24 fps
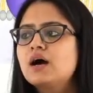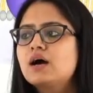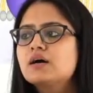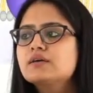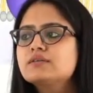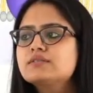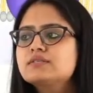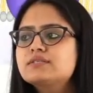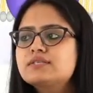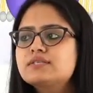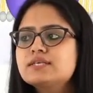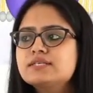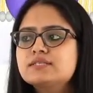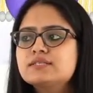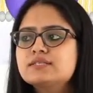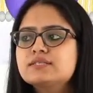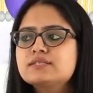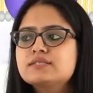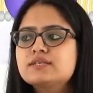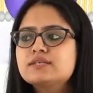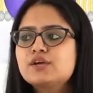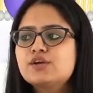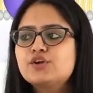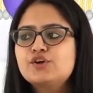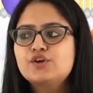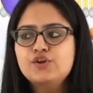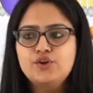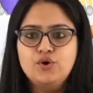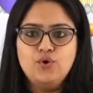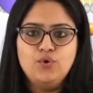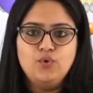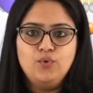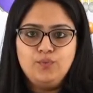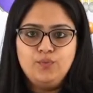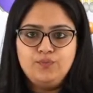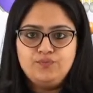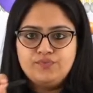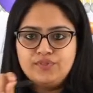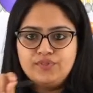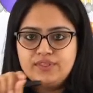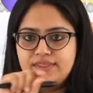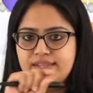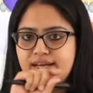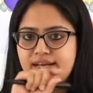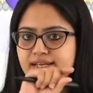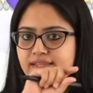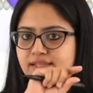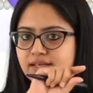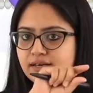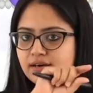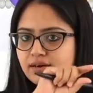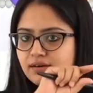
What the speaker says: since you know that